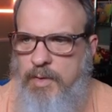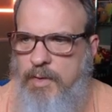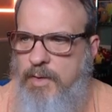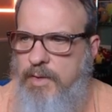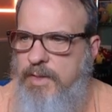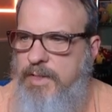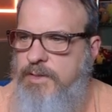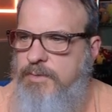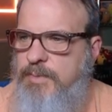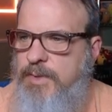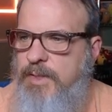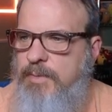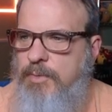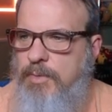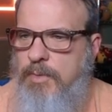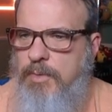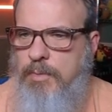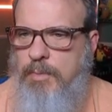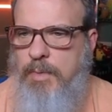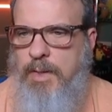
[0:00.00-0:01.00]
these
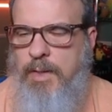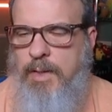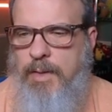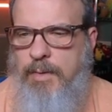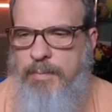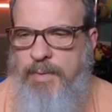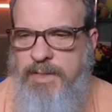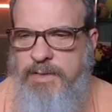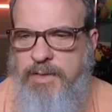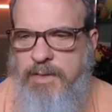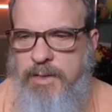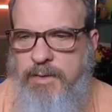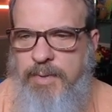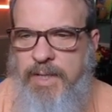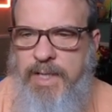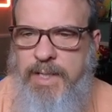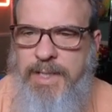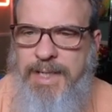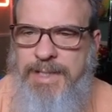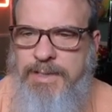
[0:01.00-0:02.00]
people basically
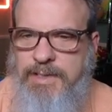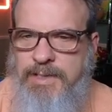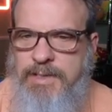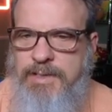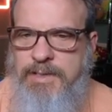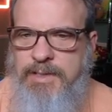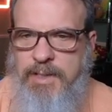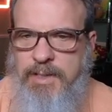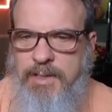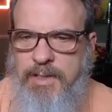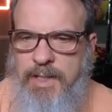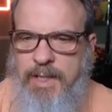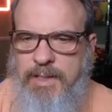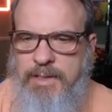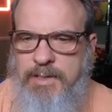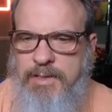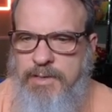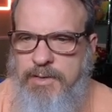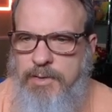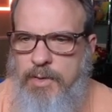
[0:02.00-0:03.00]
paid 8 cents to
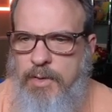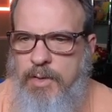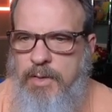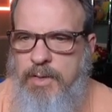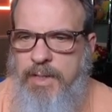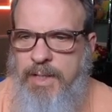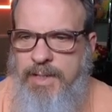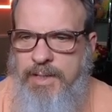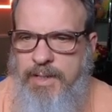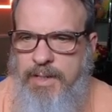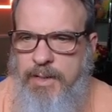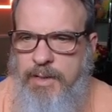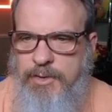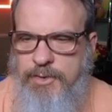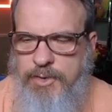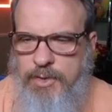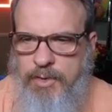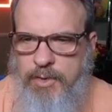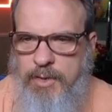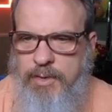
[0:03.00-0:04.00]
unlock this card, and then are
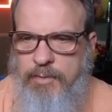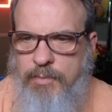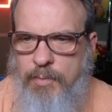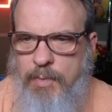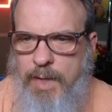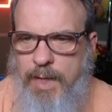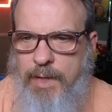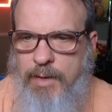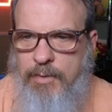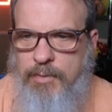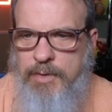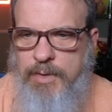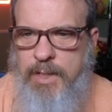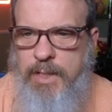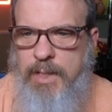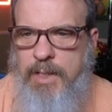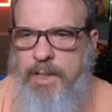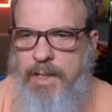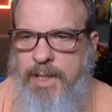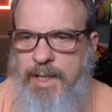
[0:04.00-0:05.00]
turning around
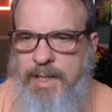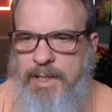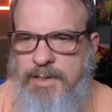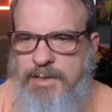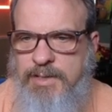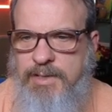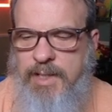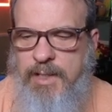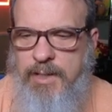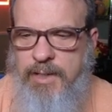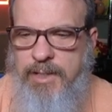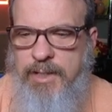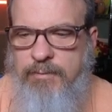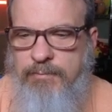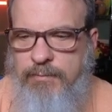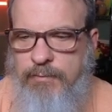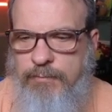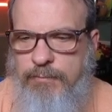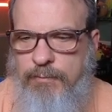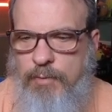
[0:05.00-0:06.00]
and selling
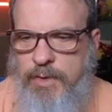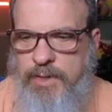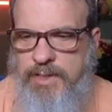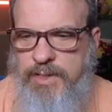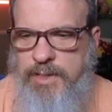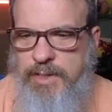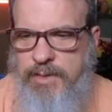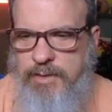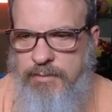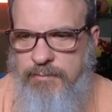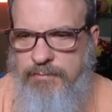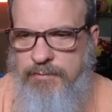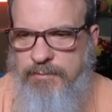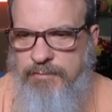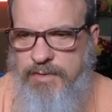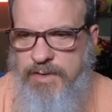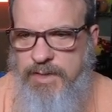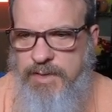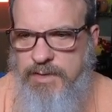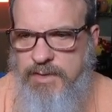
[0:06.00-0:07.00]
it for 14 and
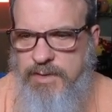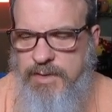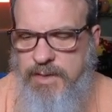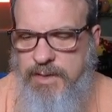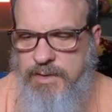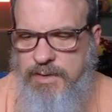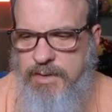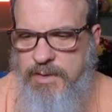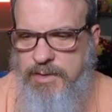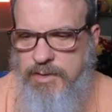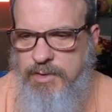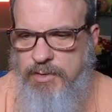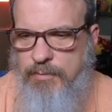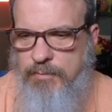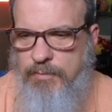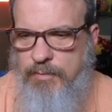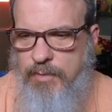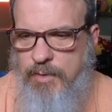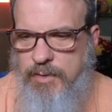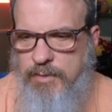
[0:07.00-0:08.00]
15 cents and
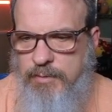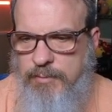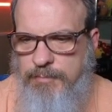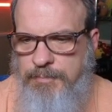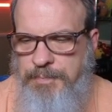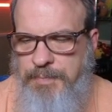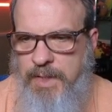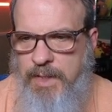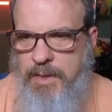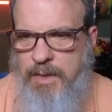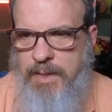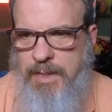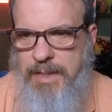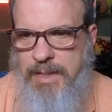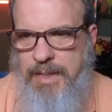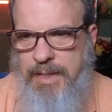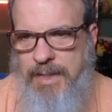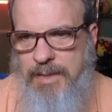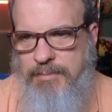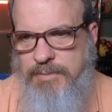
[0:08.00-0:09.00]
so forth.
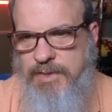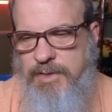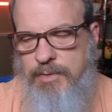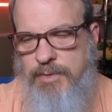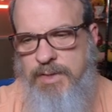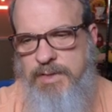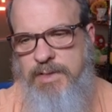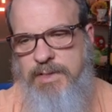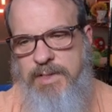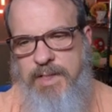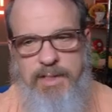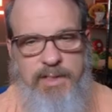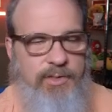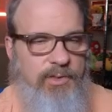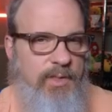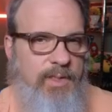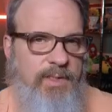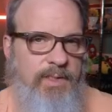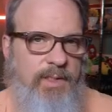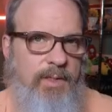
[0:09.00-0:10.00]
So this is an
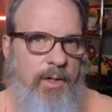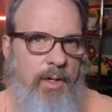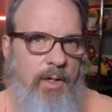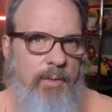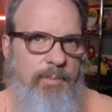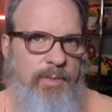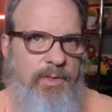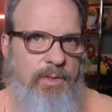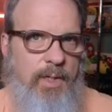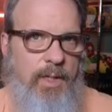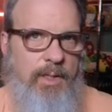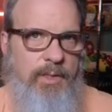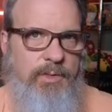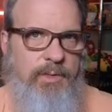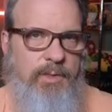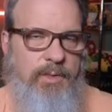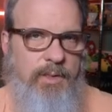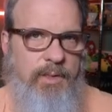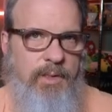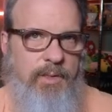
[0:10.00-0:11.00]
interesting
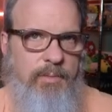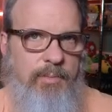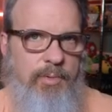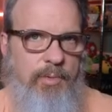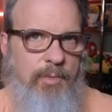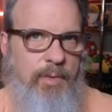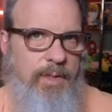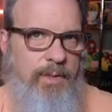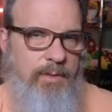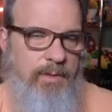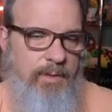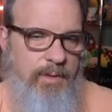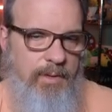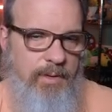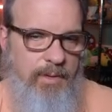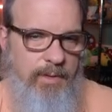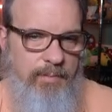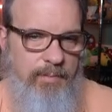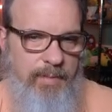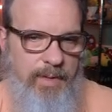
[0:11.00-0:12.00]
arbitrage point,
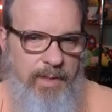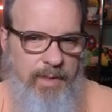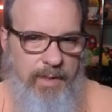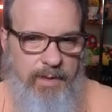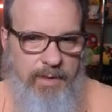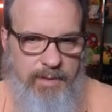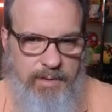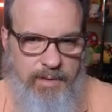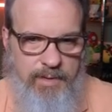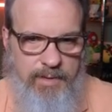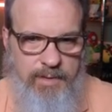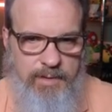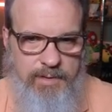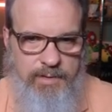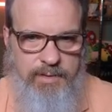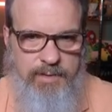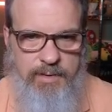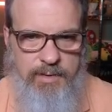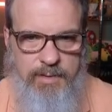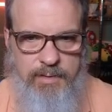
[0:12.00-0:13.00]
and
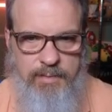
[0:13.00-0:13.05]
it's